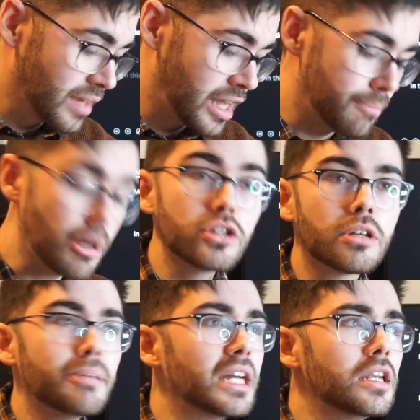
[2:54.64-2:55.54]
And the mode
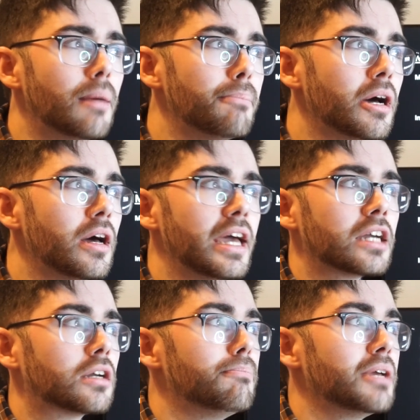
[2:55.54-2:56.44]
can be a number,
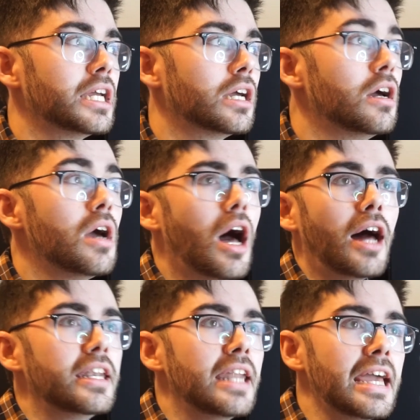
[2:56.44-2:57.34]
it can be
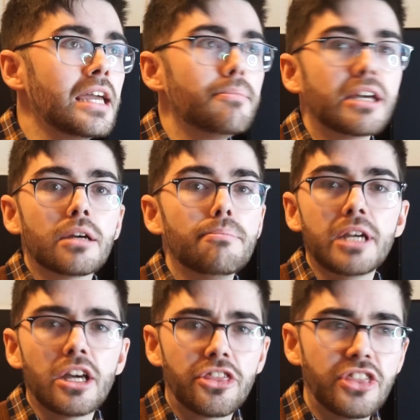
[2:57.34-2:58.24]
a name, it can
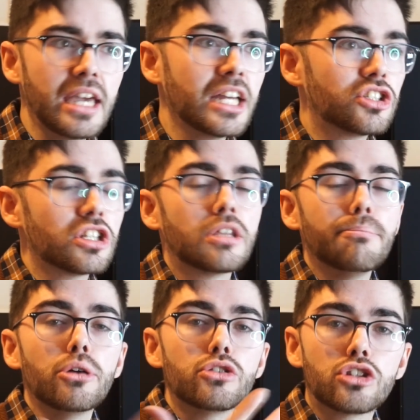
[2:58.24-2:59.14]
be a thing, it's just the
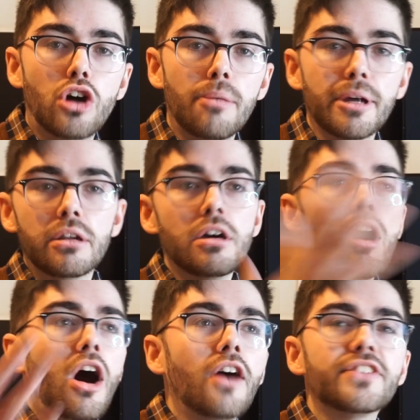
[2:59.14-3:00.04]
most common
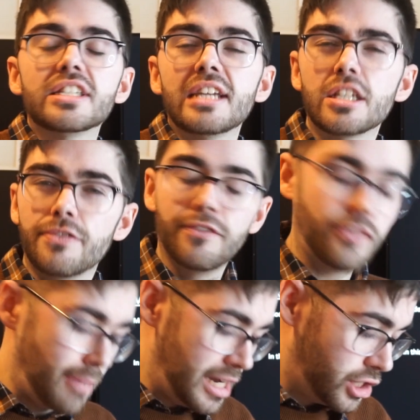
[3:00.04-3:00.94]
of a set of
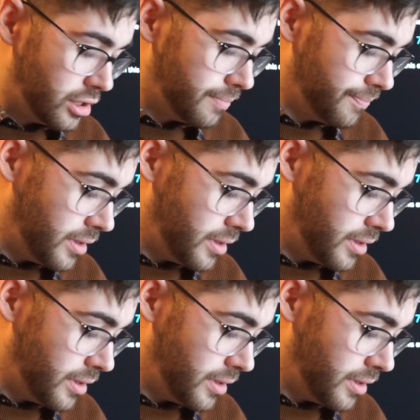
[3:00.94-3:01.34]
information.